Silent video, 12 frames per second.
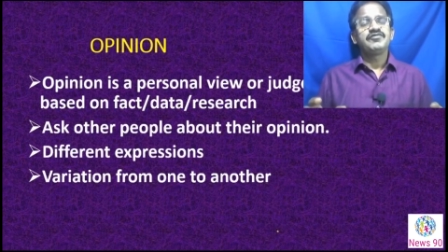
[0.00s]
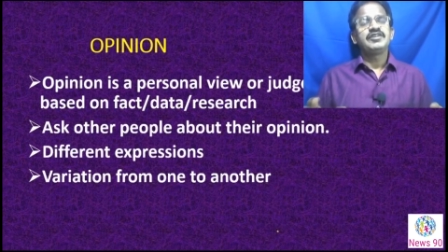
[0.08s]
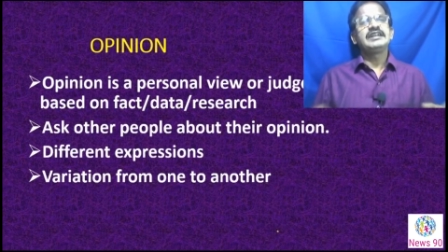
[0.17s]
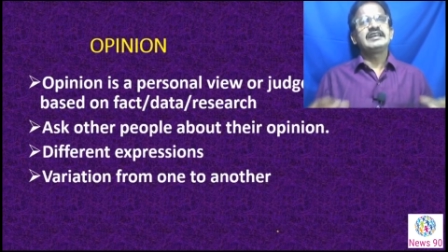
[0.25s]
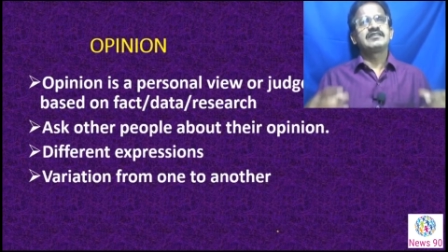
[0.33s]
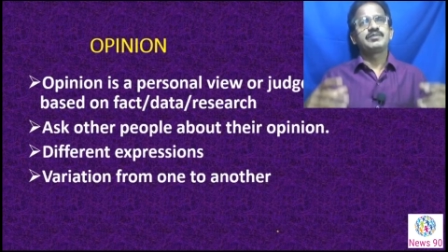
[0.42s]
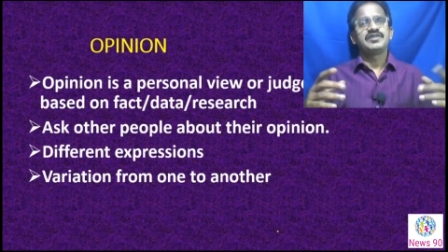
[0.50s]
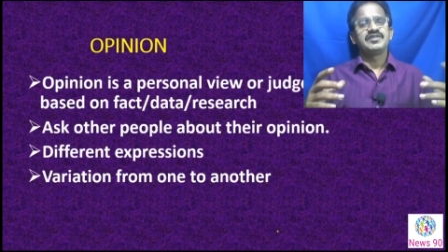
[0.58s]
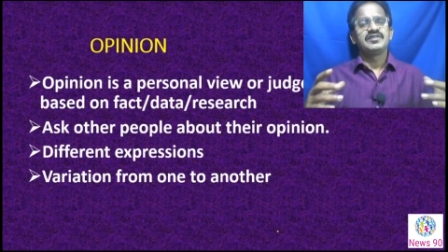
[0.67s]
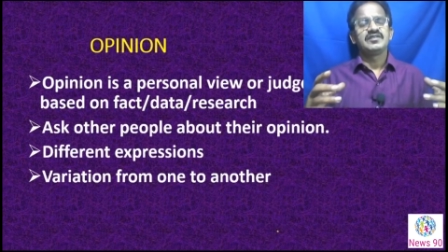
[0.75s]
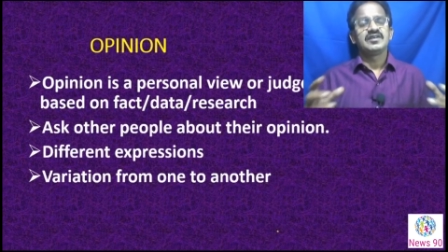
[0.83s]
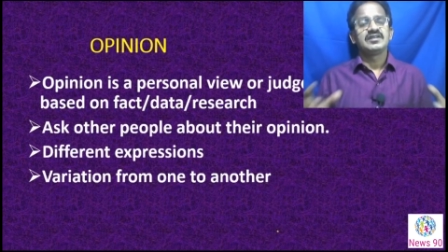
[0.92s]
different
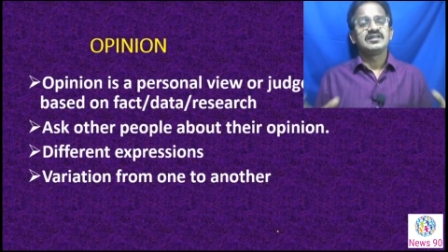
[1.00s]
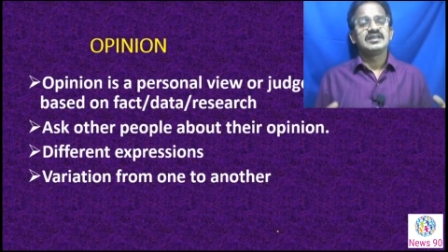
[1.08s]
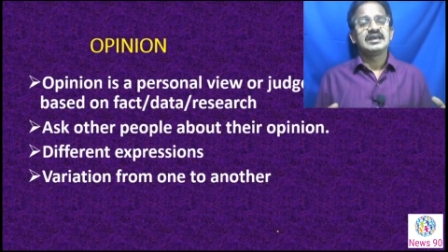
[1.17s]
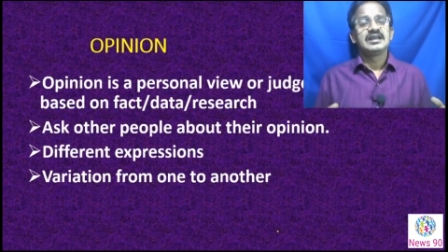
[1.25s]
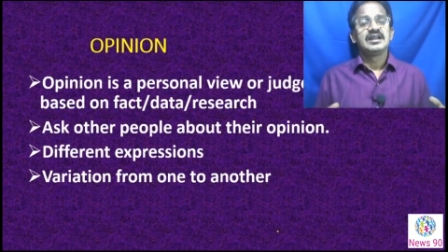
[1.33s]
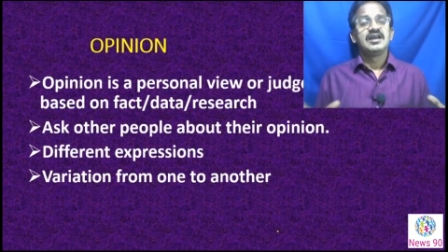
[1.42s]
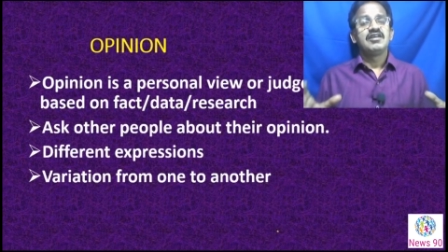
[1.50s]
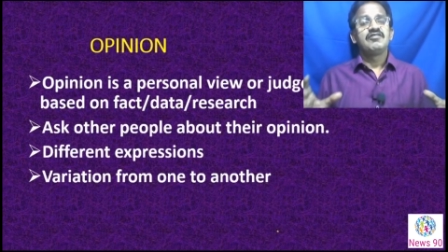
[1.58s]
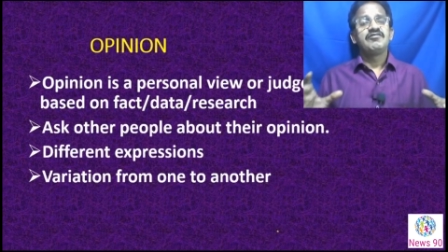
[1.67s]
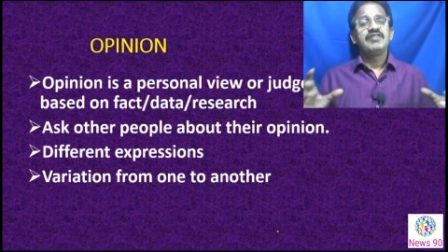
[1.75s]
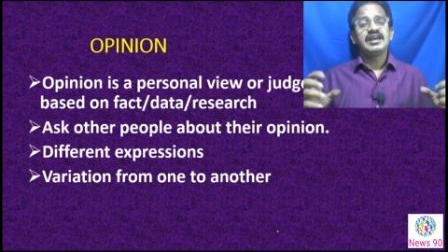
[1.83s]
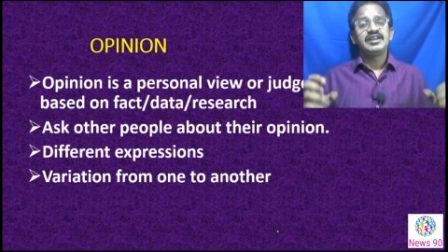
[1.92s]
expressions are there
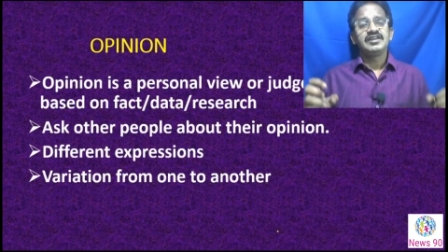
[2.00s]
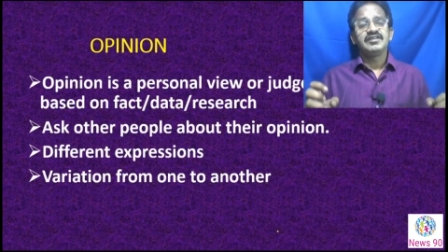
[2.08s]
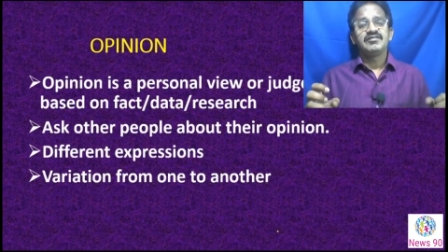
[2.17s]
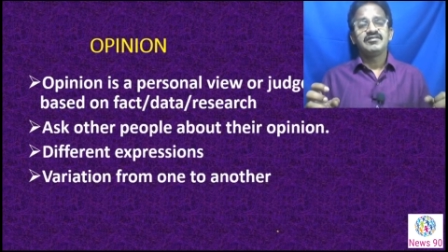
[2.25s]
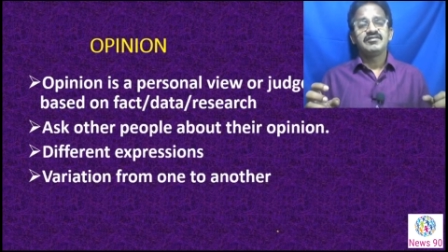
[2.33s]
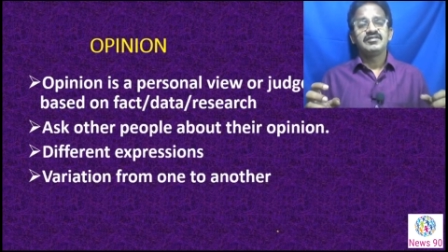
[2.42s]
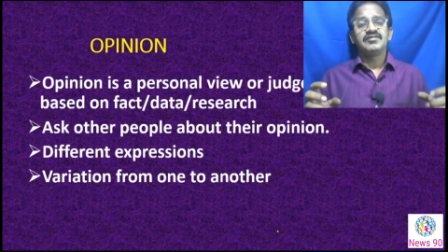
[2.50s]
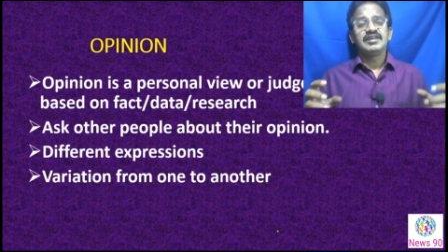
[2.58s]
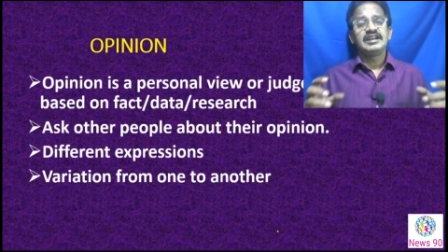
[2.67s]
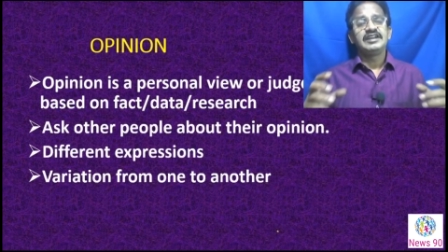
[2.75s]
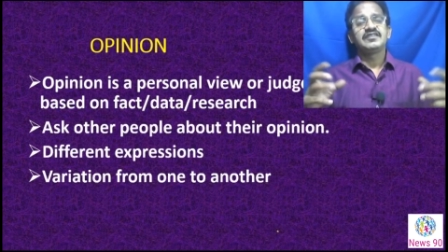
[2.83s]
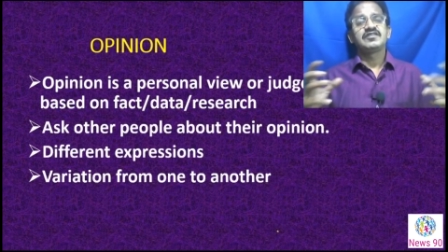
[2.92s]
Vari uh,
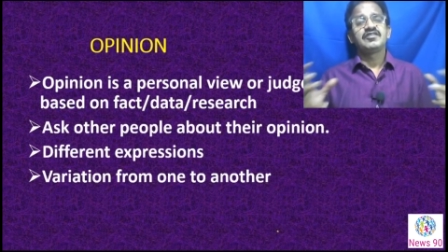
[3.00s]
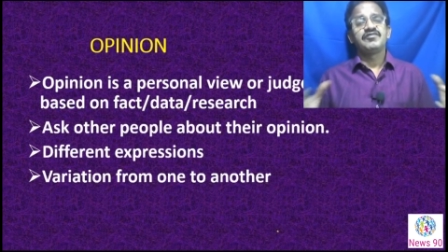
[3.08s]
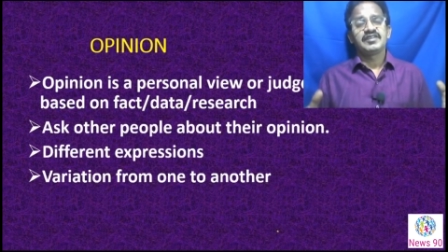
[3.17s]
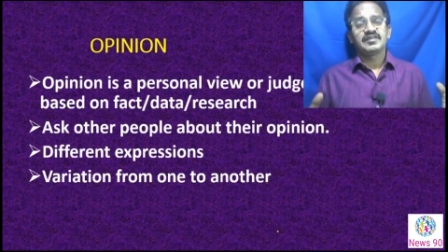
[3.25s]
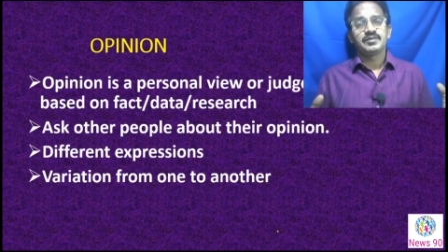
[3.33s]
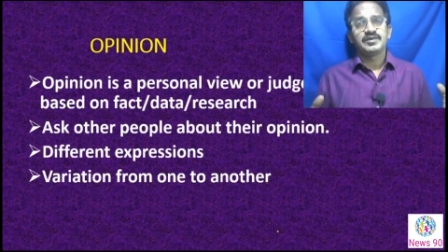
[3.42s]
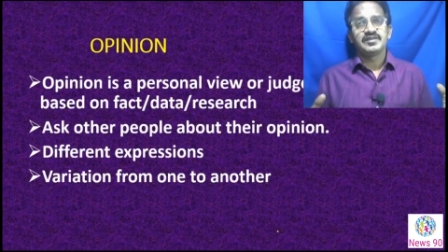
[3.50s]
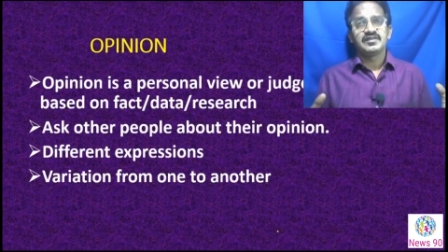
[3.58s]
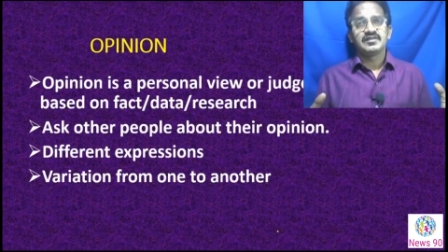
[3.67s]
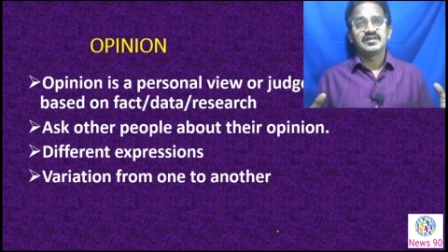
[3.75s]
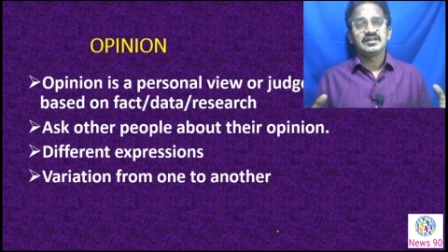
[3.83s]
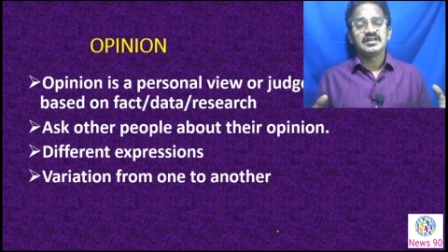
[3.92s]
varieties of
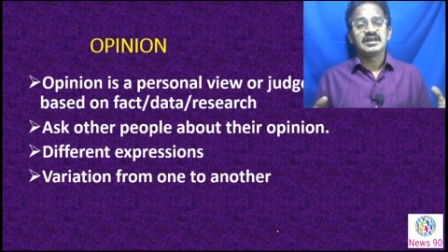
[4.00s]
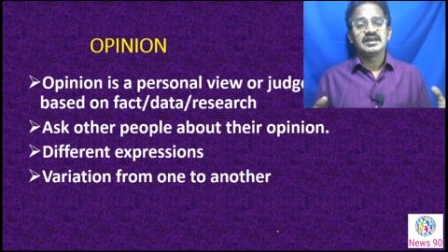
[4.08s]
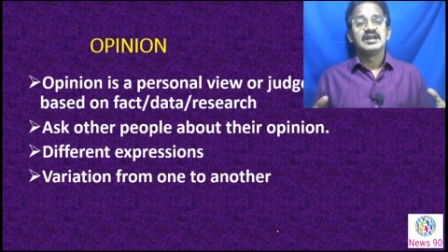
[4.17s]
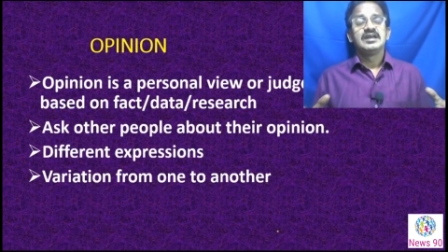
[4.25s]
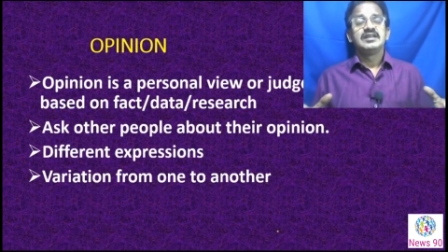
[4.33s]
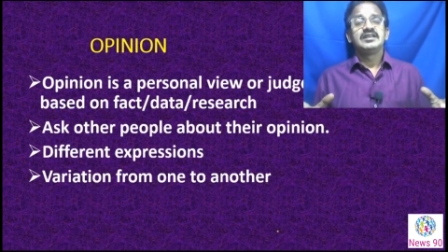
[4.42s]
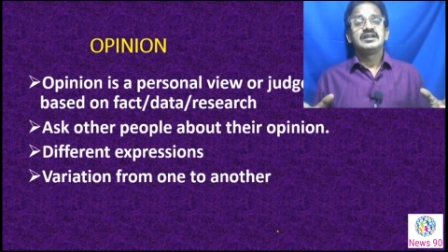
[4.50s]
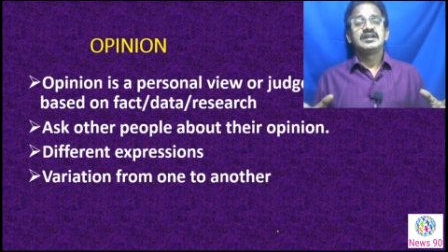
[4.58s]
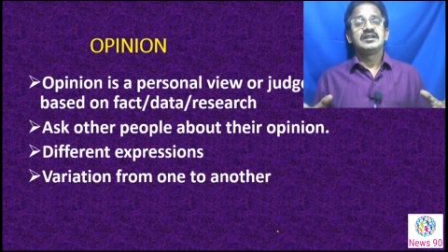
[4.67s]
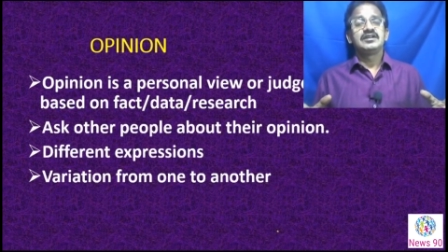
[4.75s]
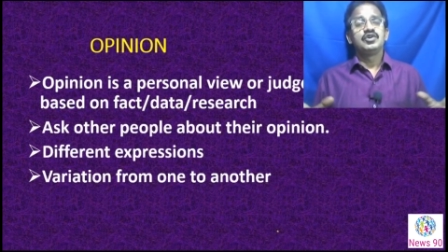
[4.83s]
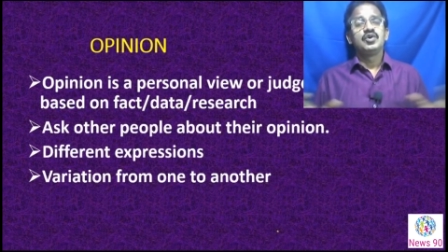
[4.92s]
expressions are there
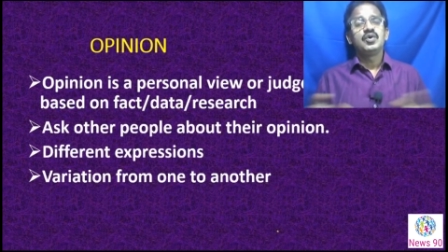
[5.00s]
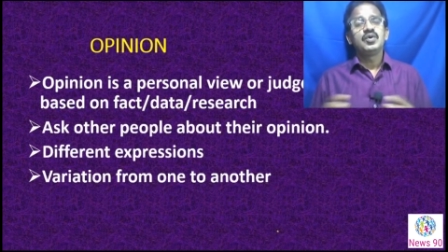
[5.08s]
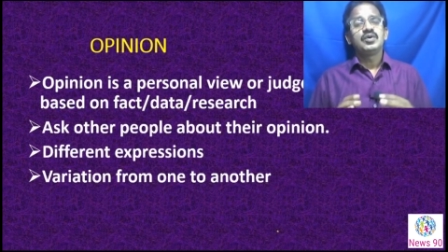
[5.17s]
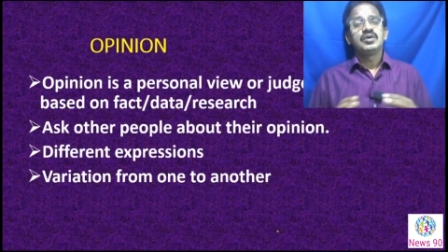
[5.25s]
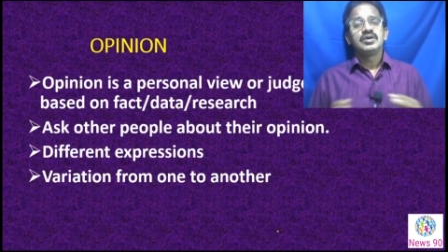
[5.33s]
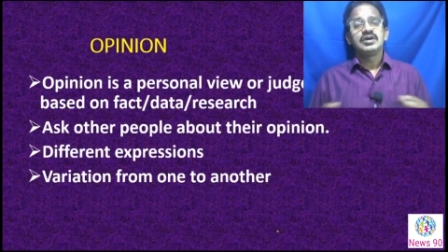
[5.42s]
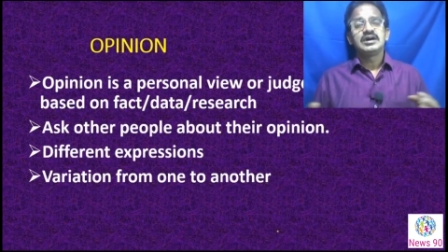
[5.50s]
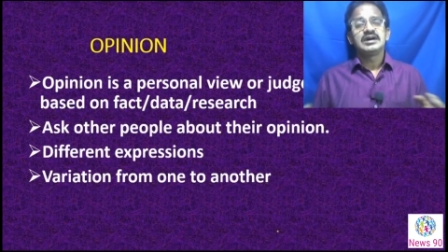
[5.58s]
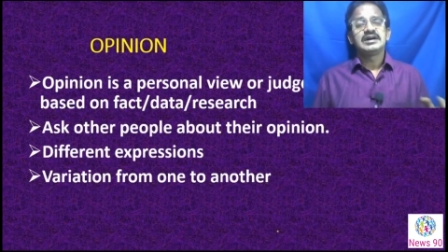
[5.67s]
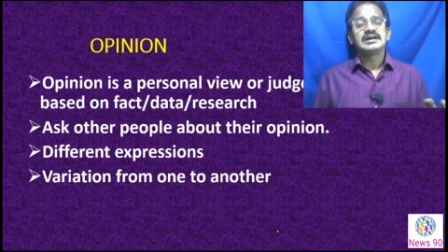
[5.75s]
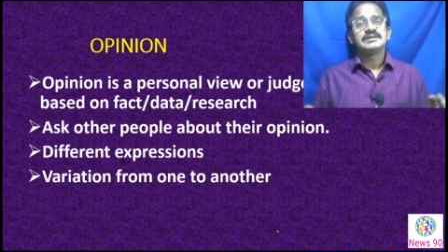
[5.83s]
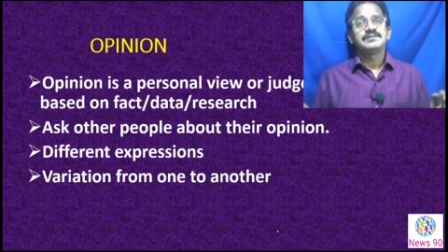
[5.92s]
there are no
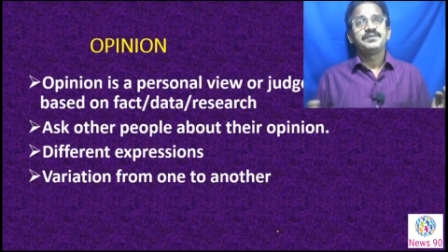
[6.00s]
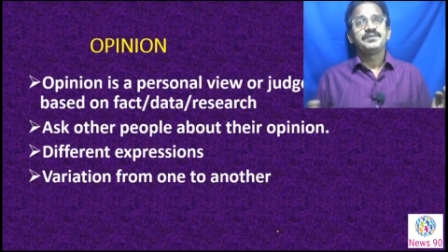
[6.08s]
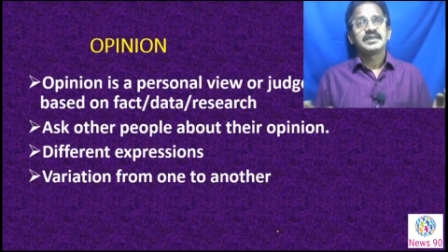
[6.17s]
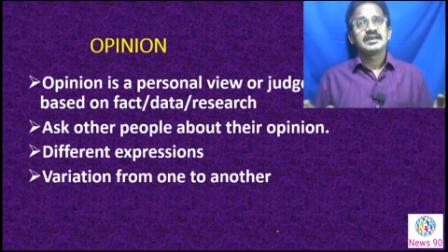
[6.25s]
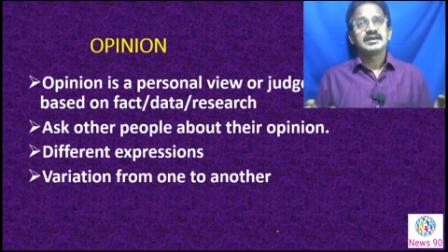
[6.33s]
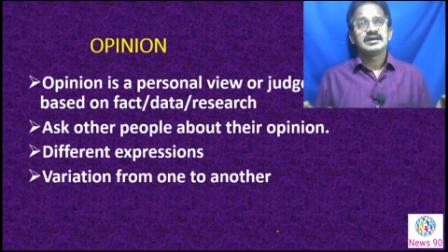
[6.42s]
um,